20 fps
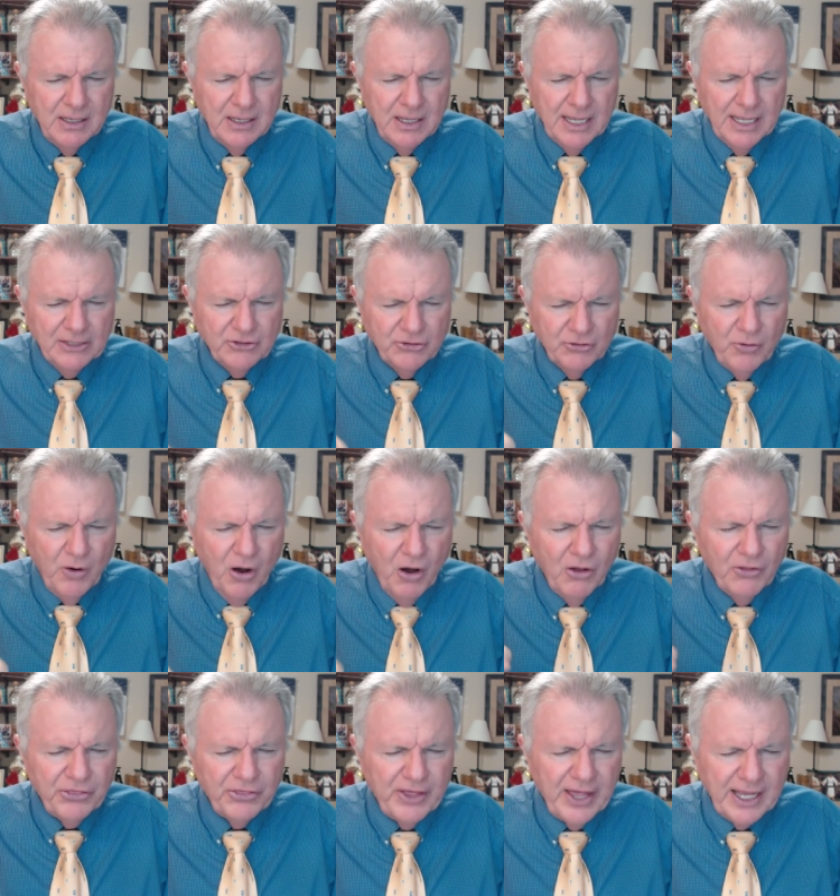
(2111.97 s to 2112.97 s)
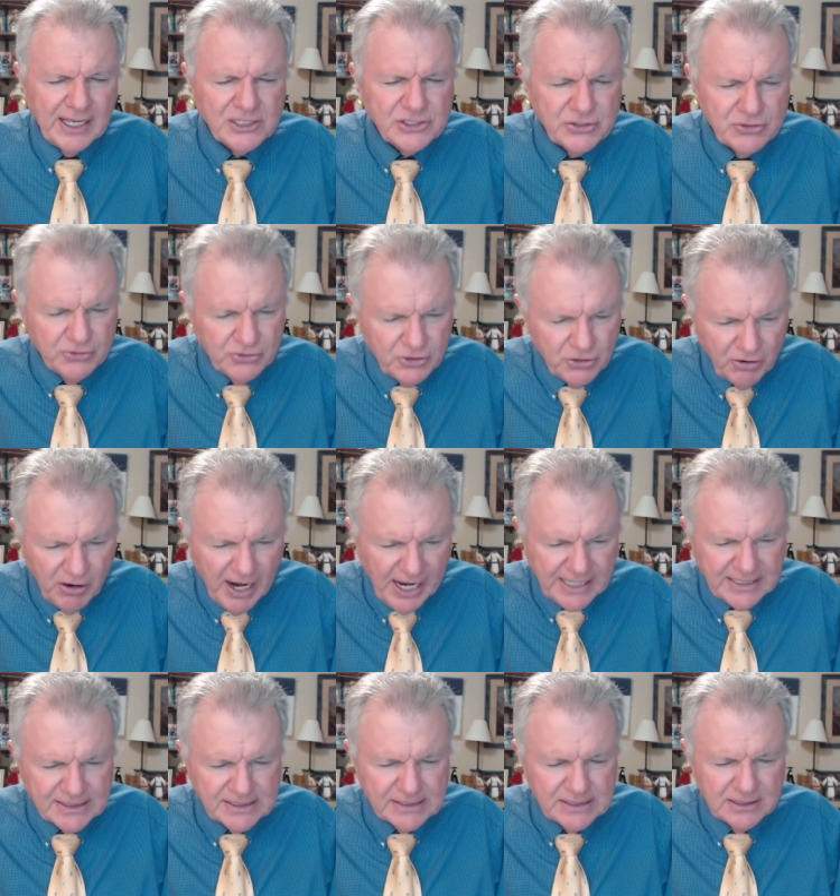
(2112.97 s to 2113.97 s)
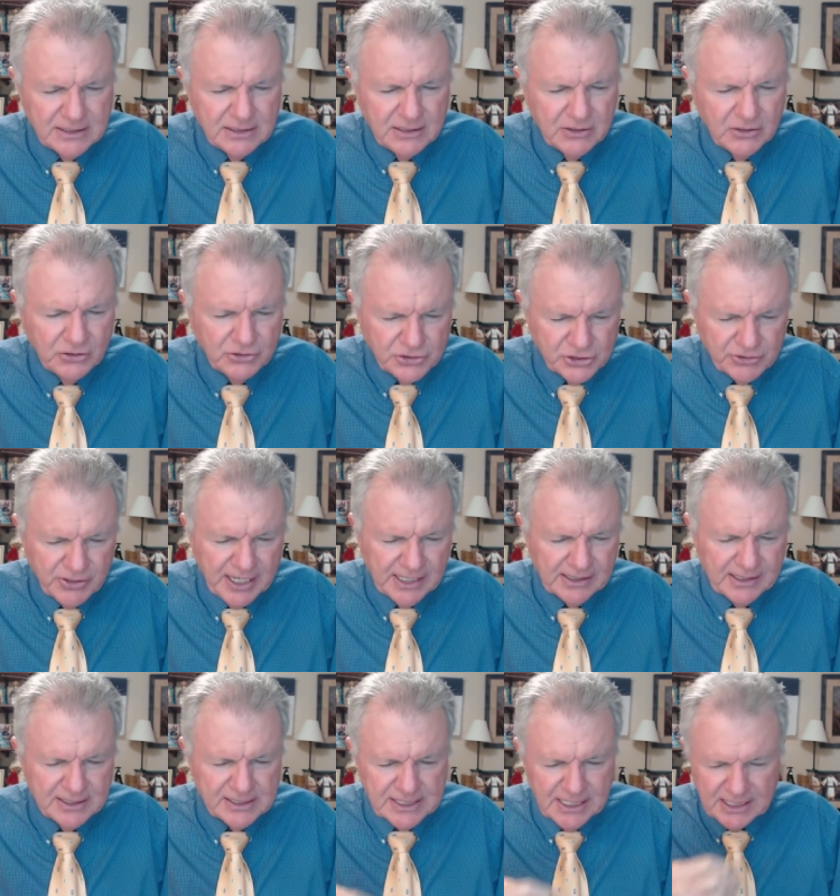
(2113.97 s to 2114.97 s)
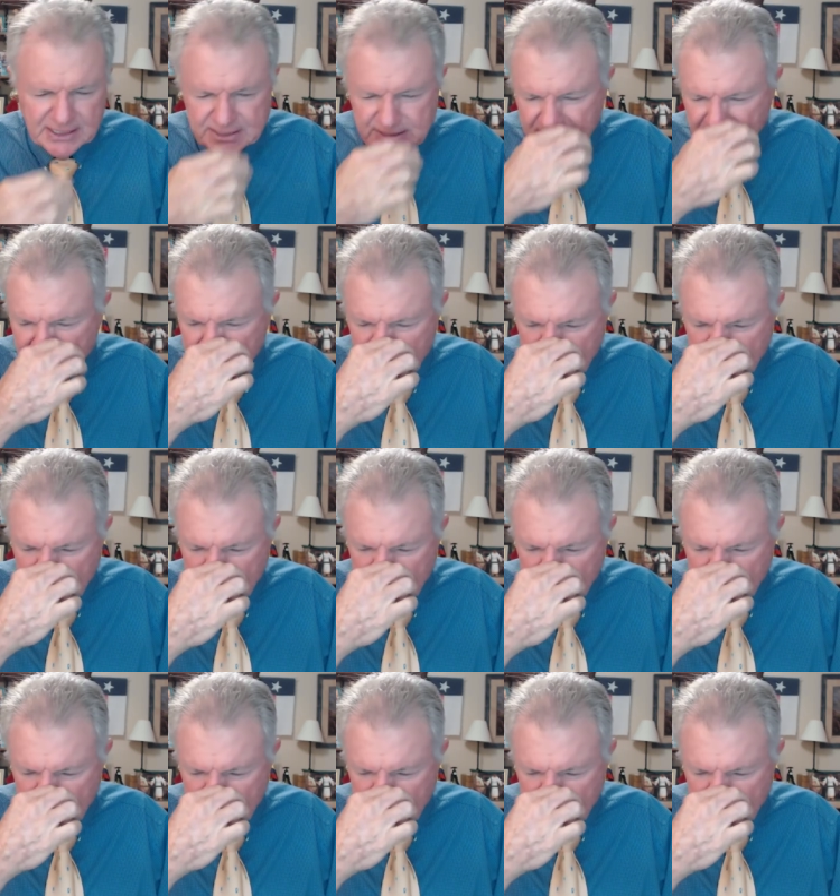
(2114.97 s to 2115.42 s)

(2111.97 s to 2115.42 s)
and do all things through Christ who strengthens us.